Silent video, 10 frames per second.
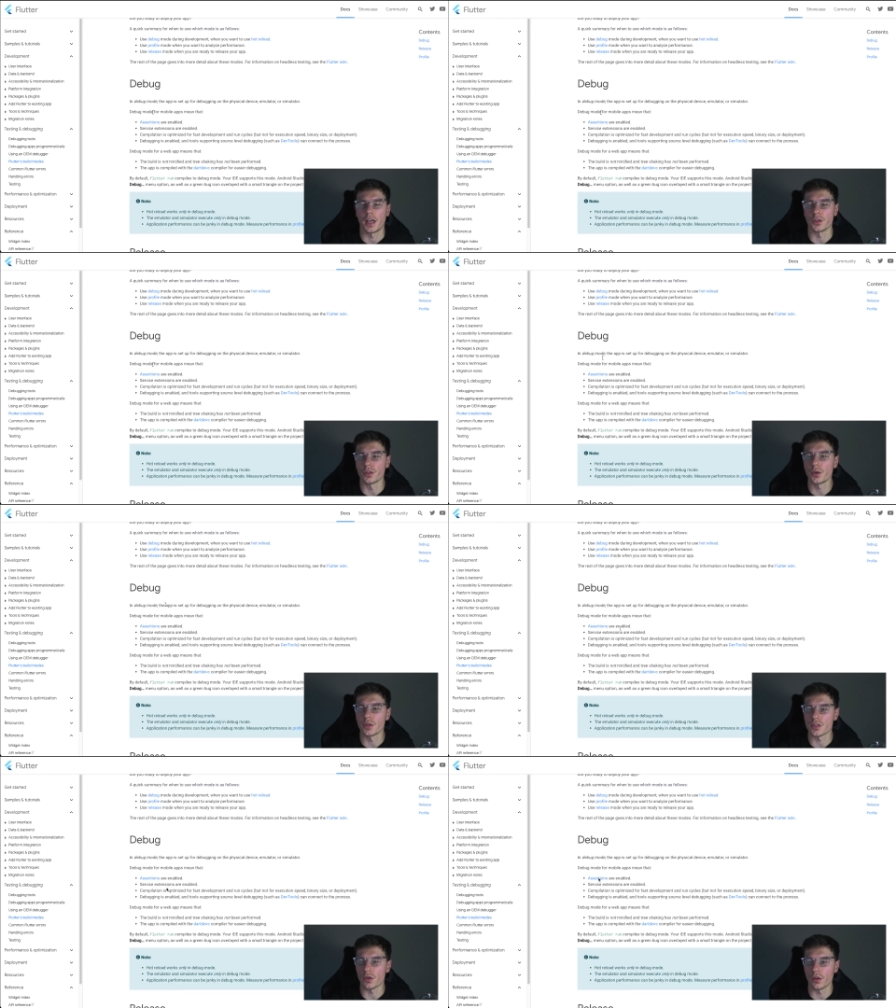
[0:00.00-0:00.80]
And you'll
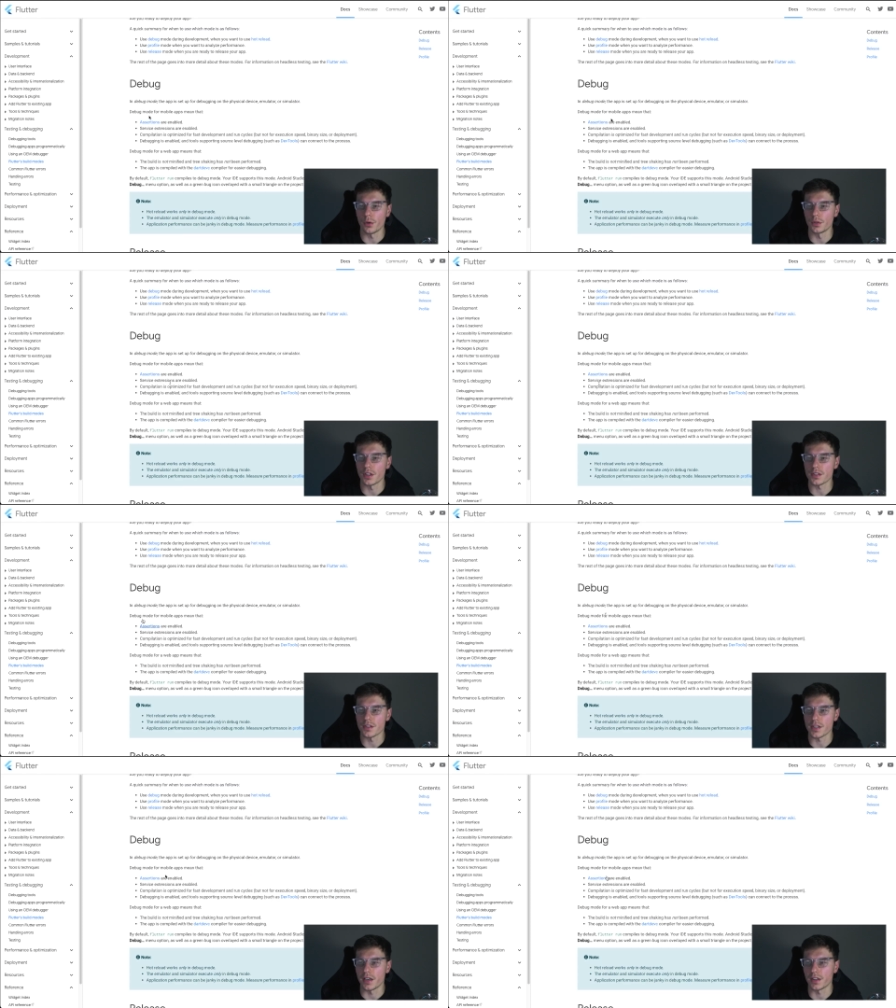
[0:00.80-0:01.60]
notice, although it
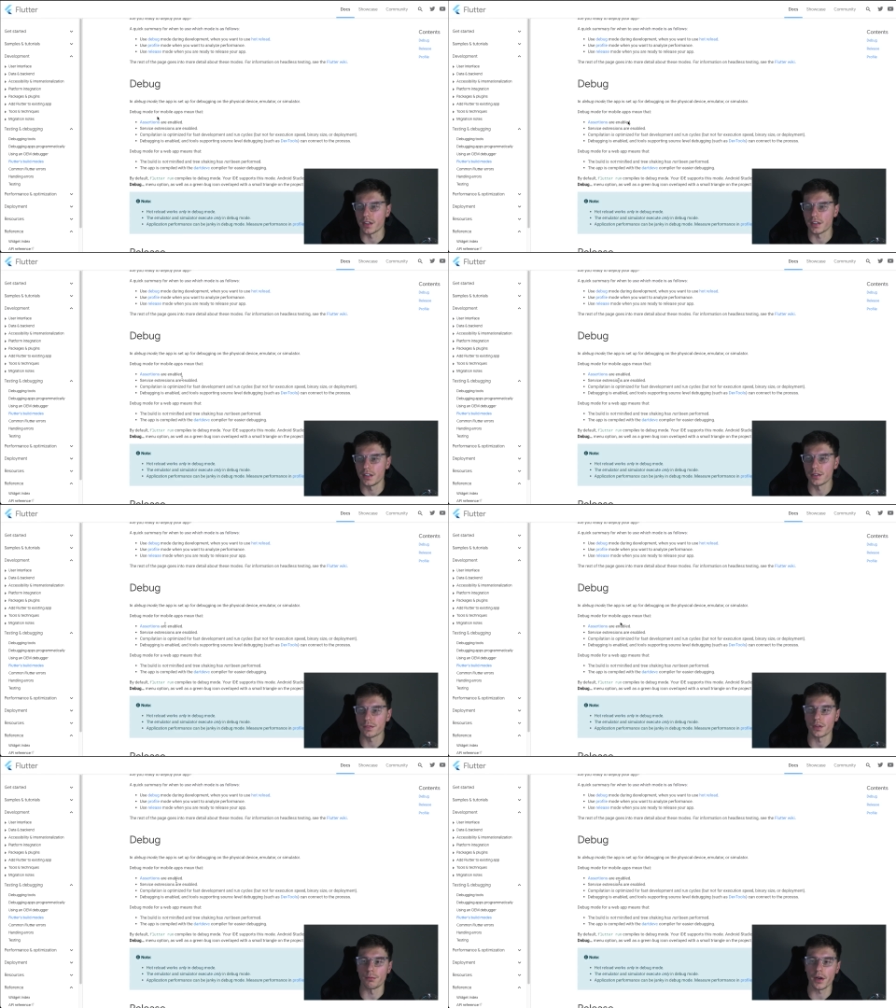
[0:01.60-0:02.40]
doesn't say anything here
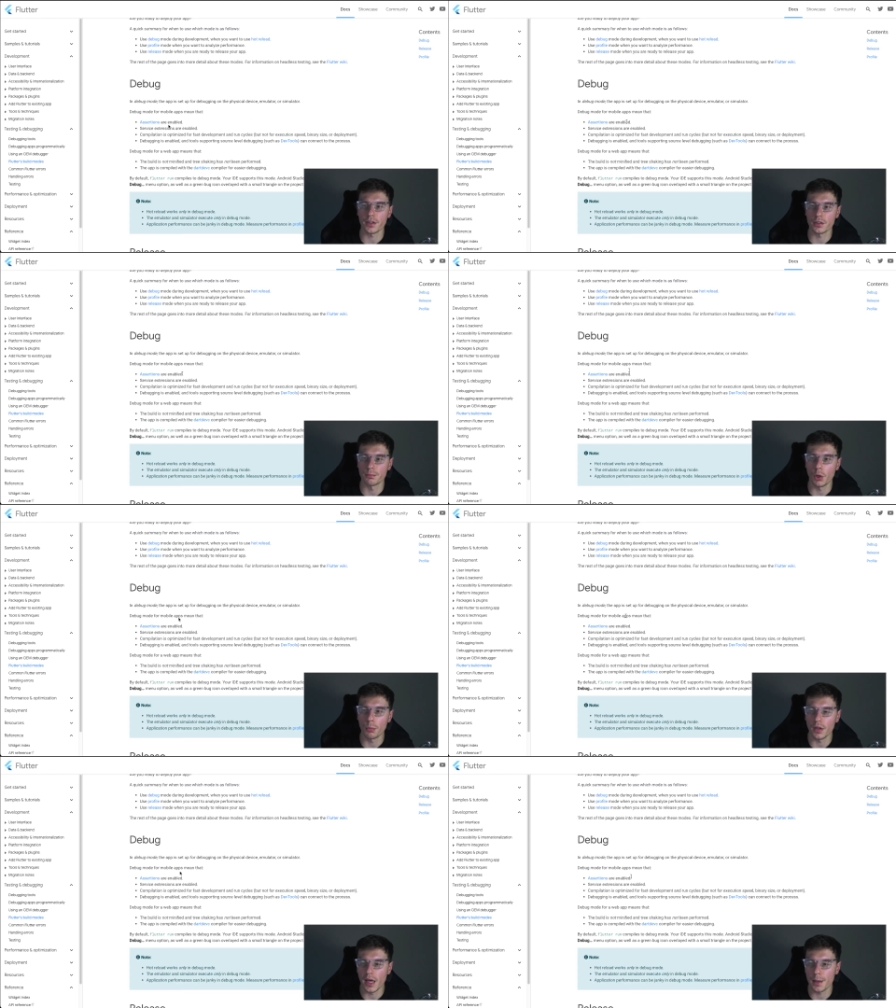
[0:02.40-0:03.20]
for regular
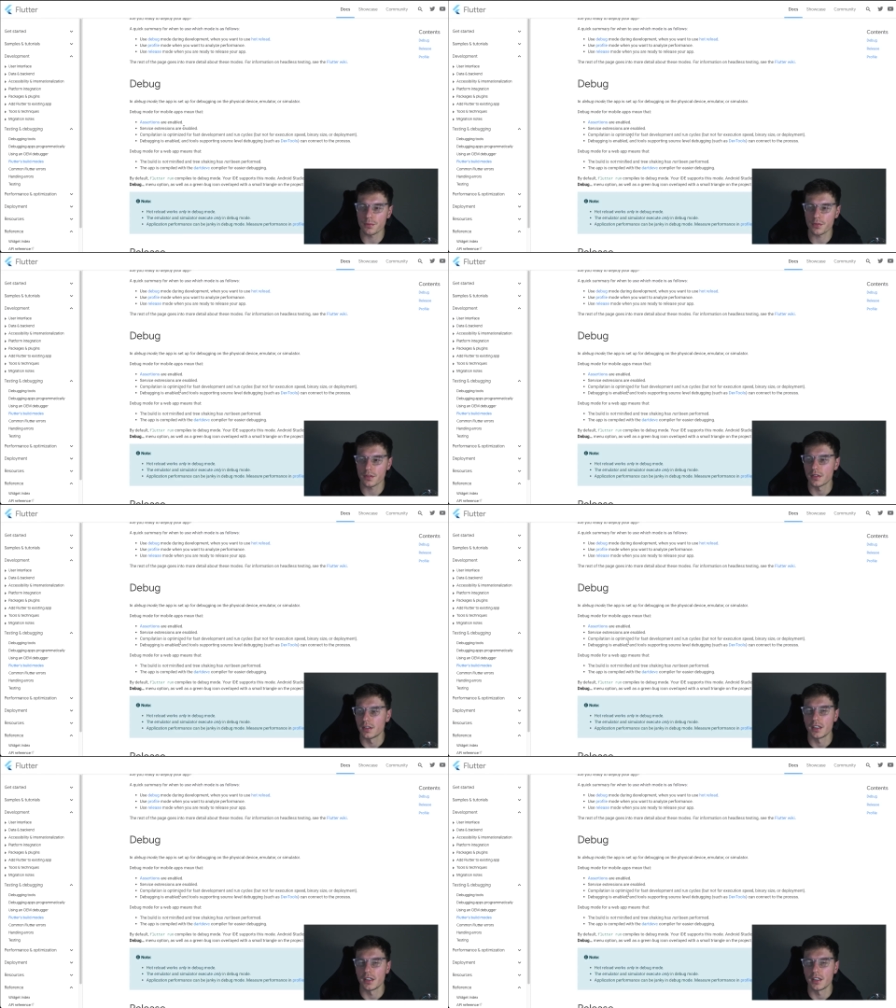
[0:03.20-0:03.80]
mobile apps,